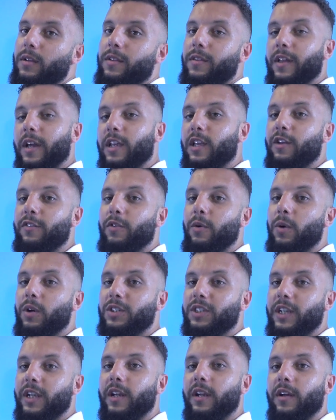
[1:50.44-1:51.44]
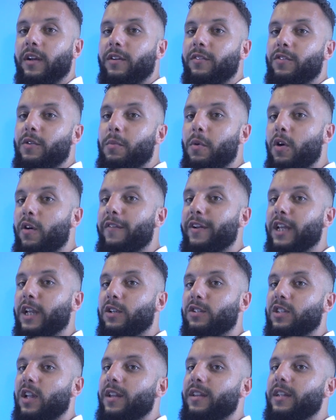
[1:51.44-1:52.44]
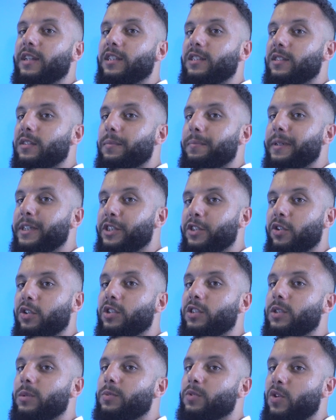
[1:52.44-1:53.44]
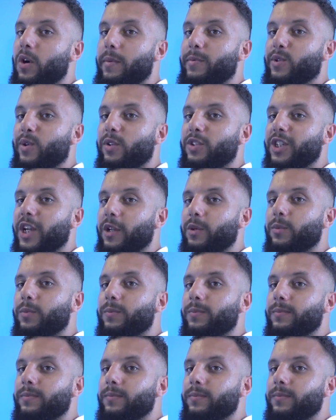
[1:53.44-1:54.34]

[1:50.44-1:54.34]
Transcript: Thank you for watching. For more videos like this, be sure to subscribe to our channel.